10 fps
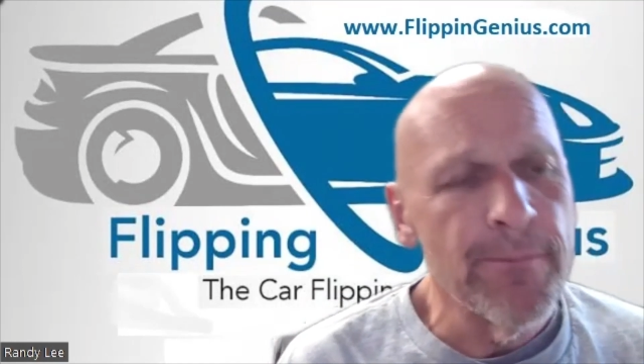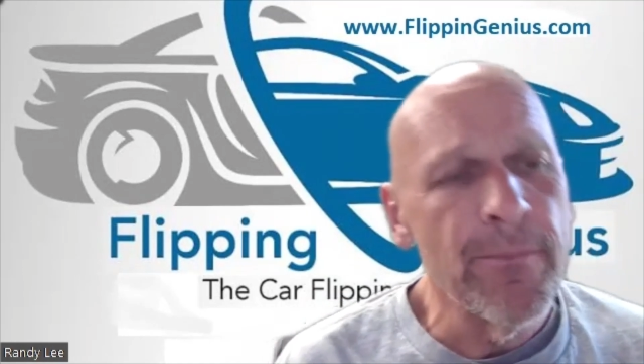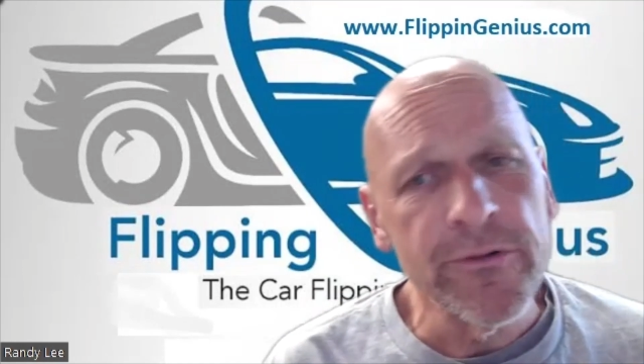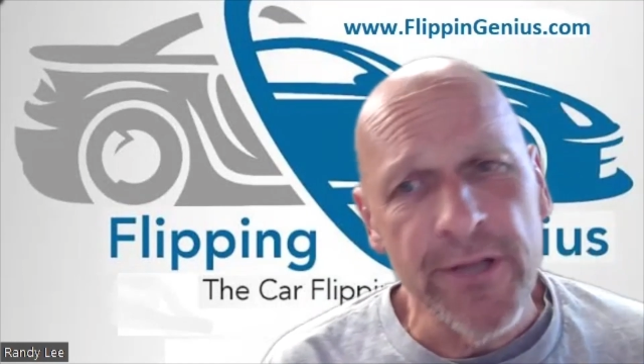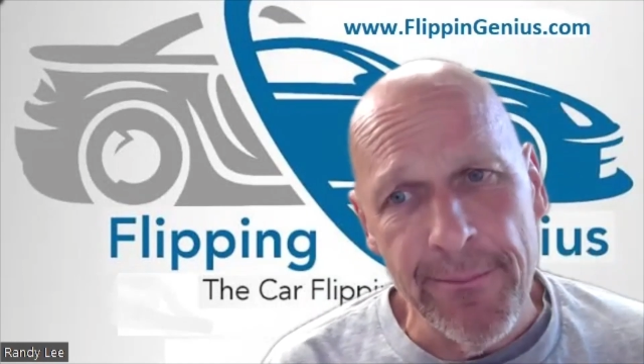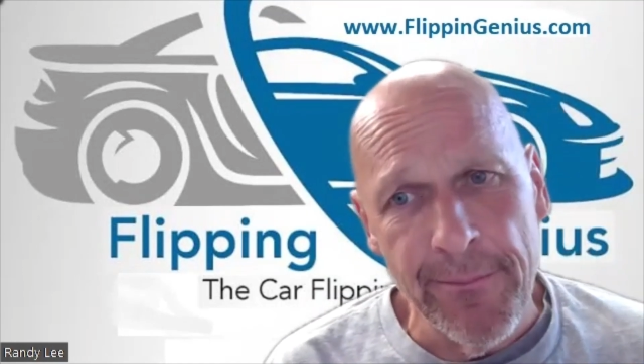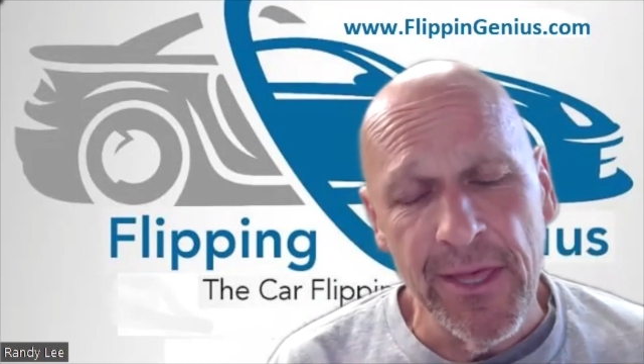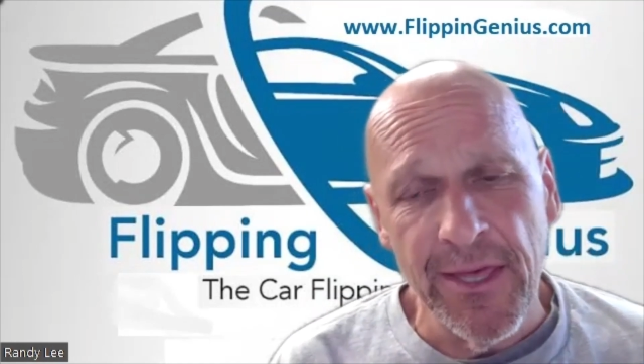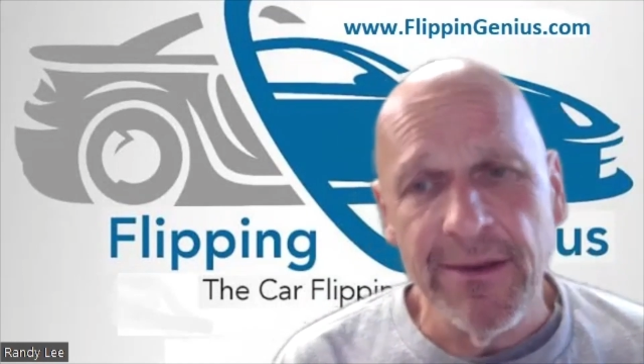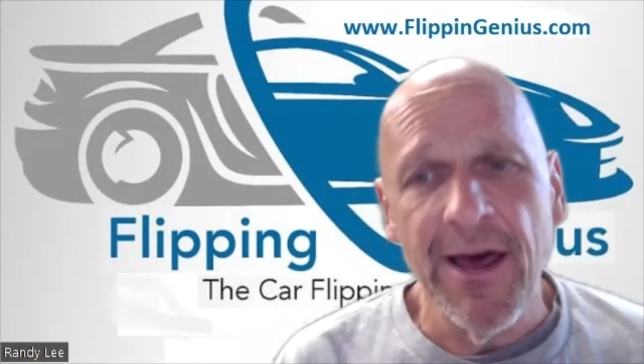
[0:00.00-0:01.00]
a
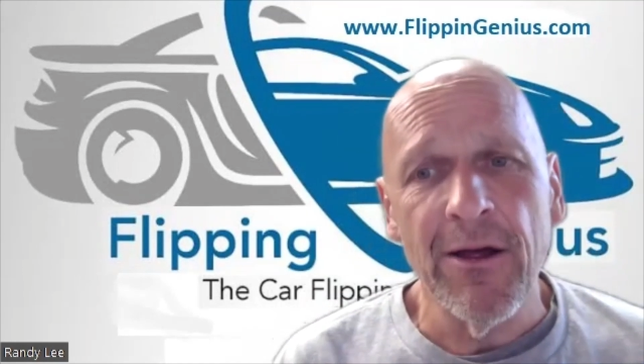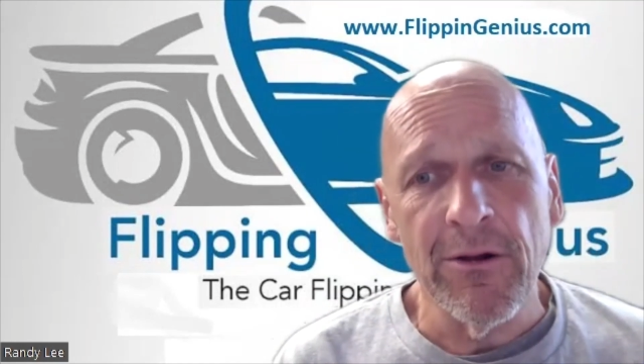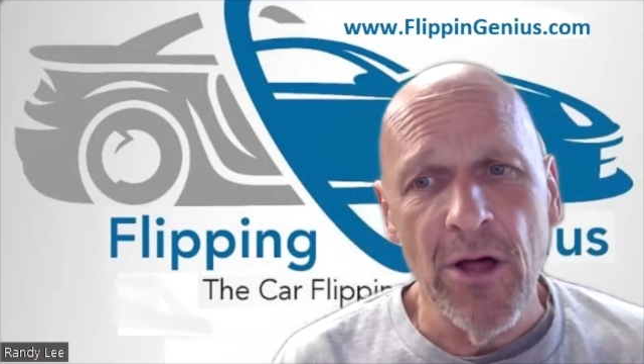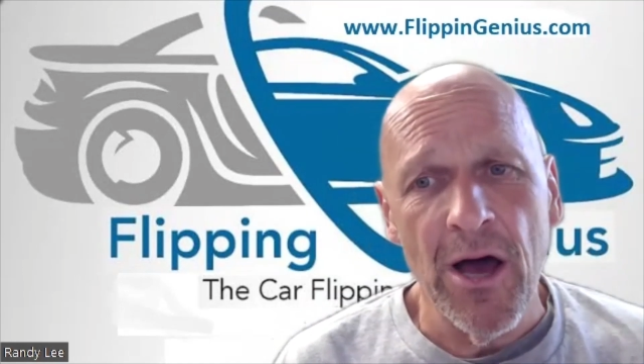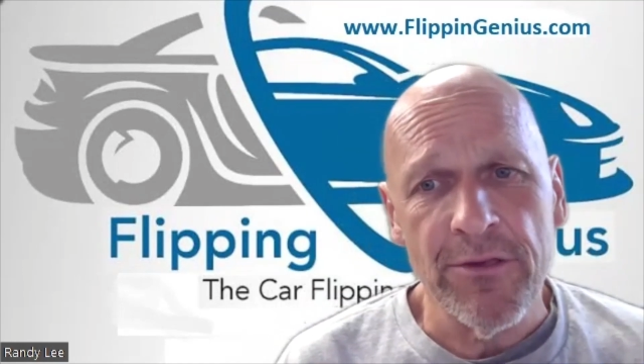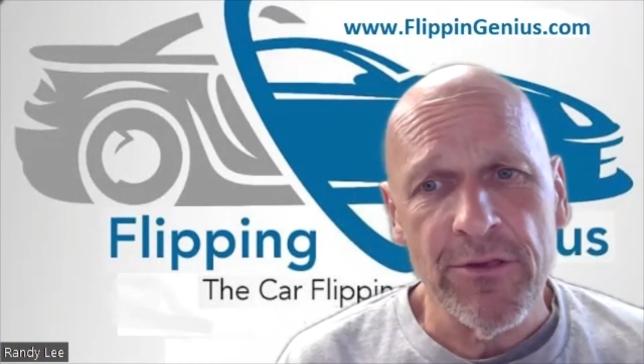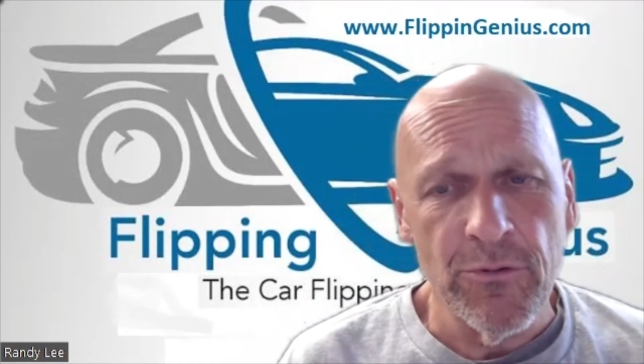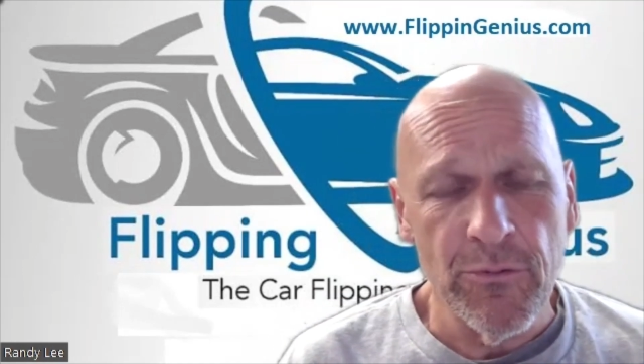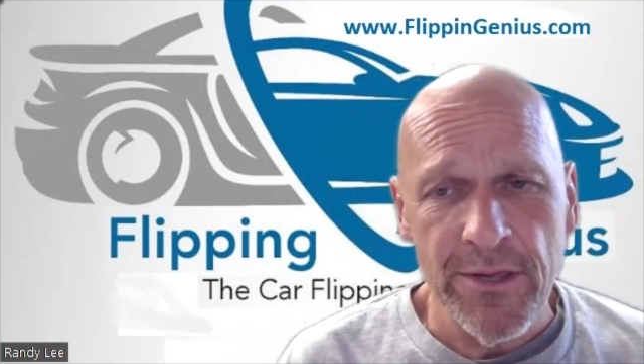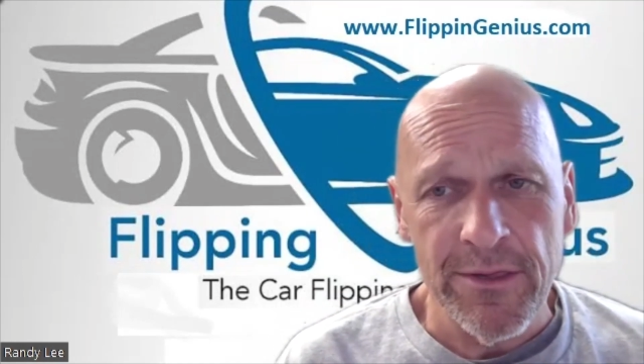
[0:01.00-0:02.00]
multi-million-dollar lawsuit
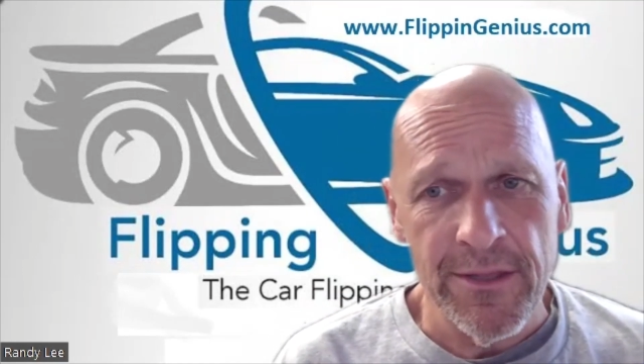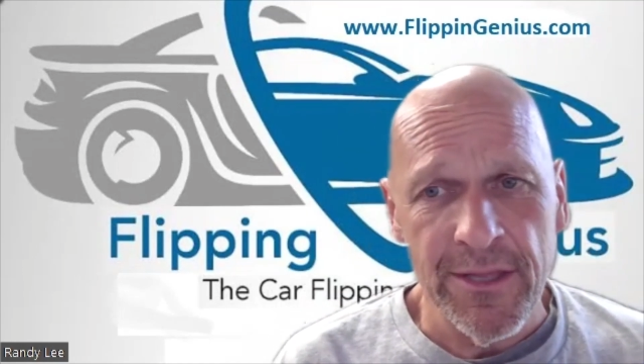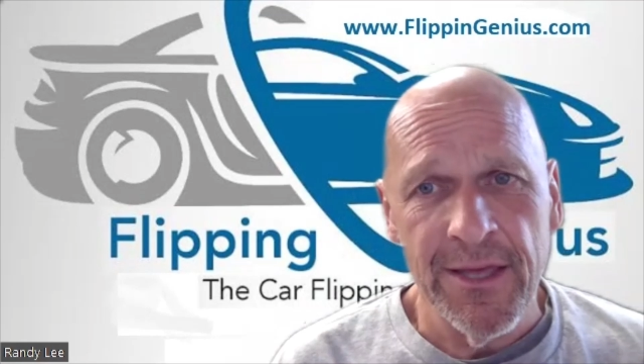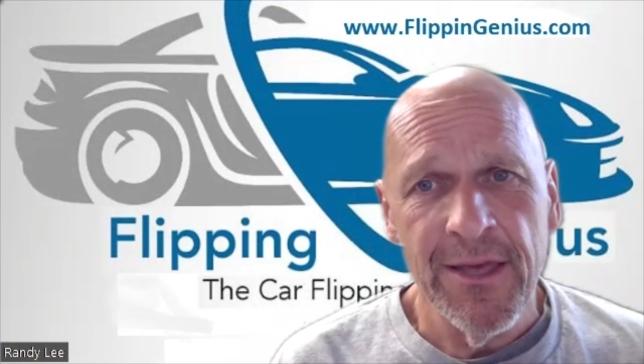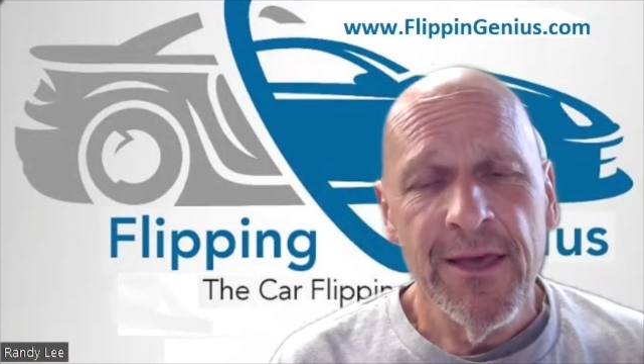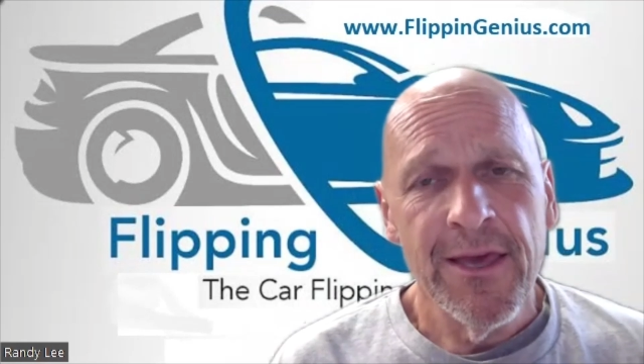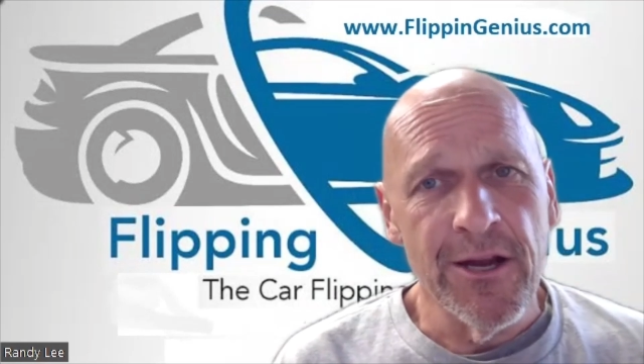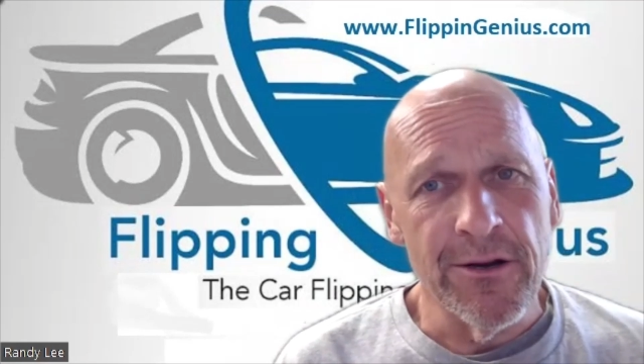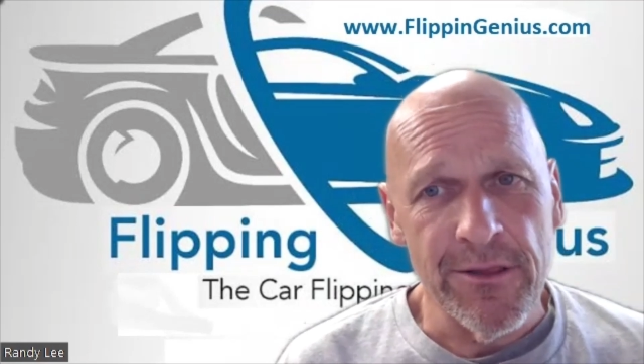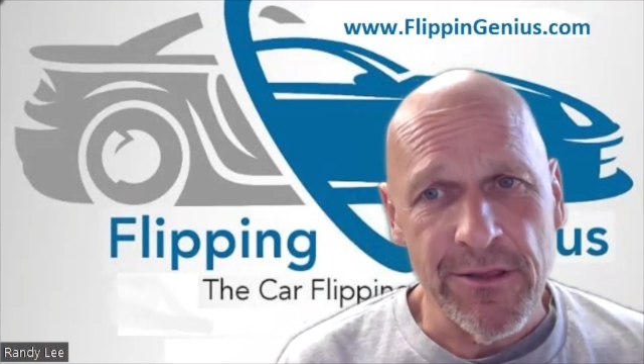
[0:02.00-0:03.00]
recently
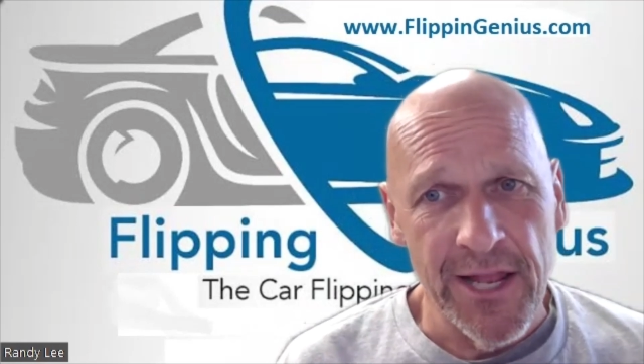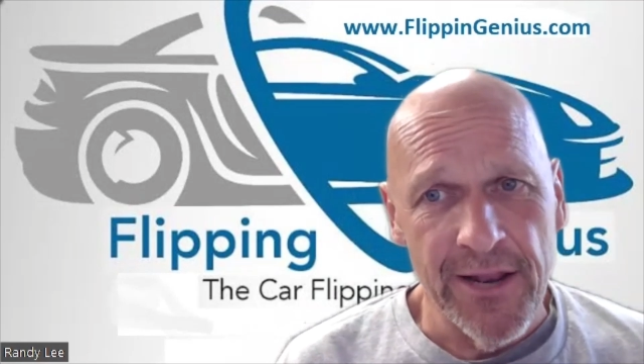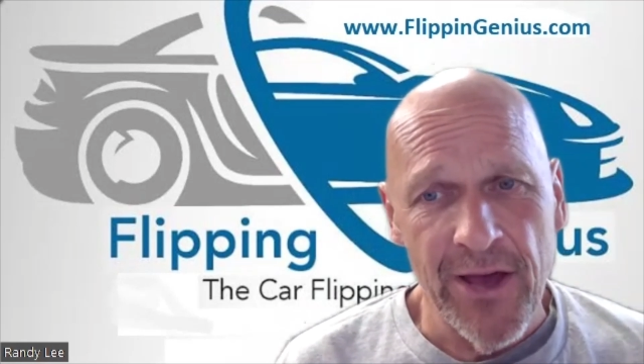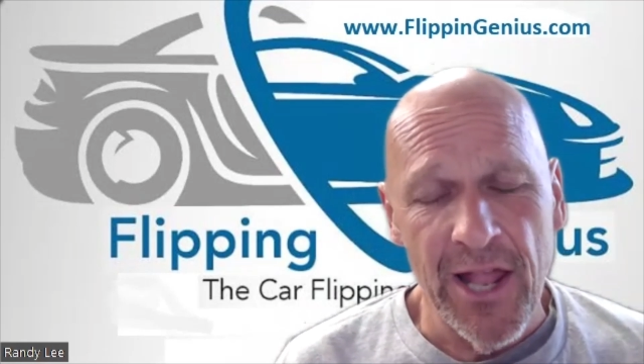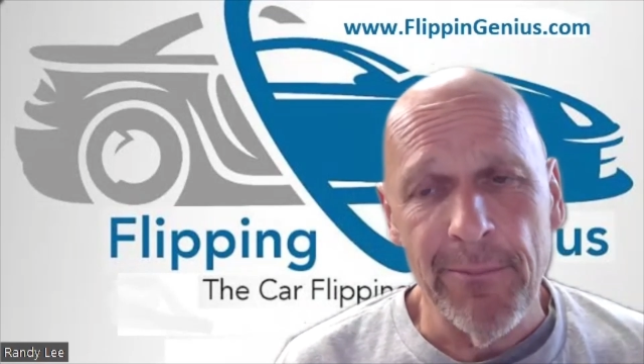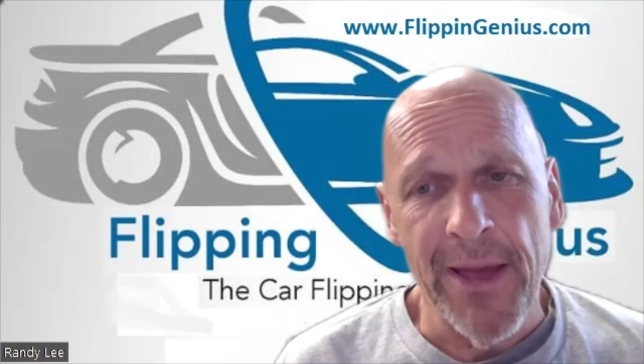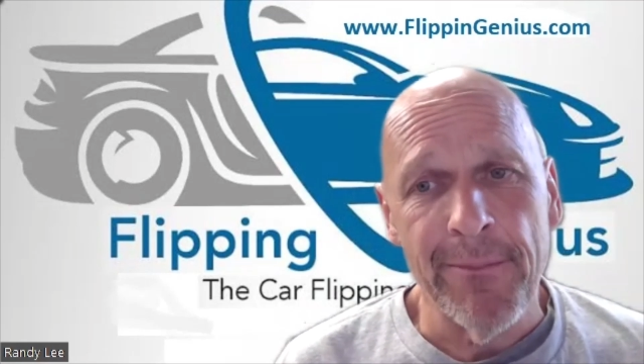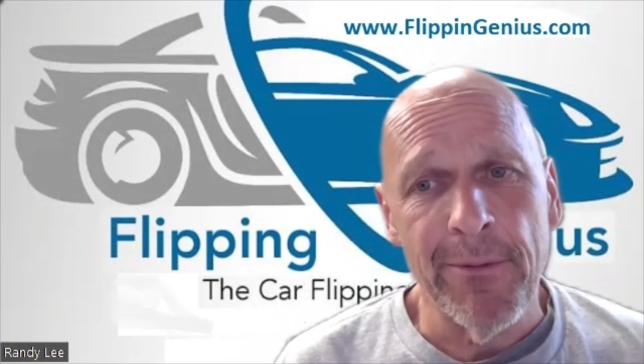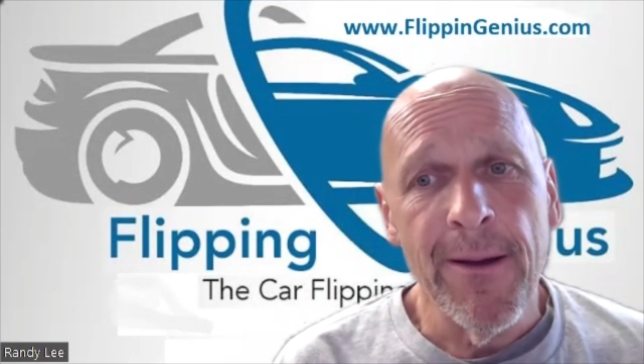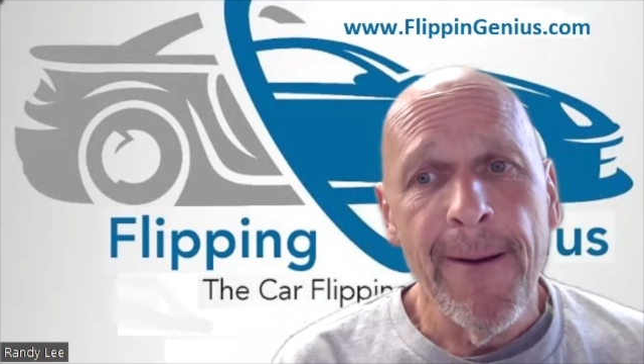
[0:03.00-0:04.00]
here in the state of
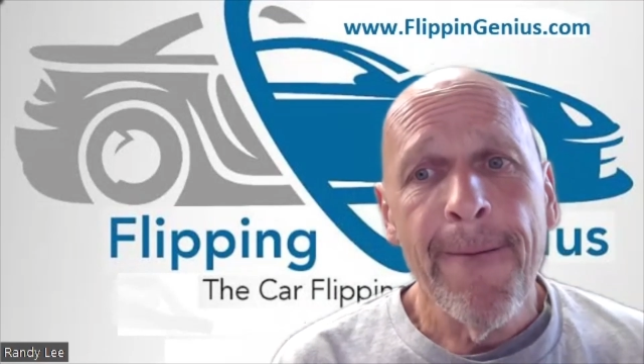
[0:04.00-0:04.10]
Alabama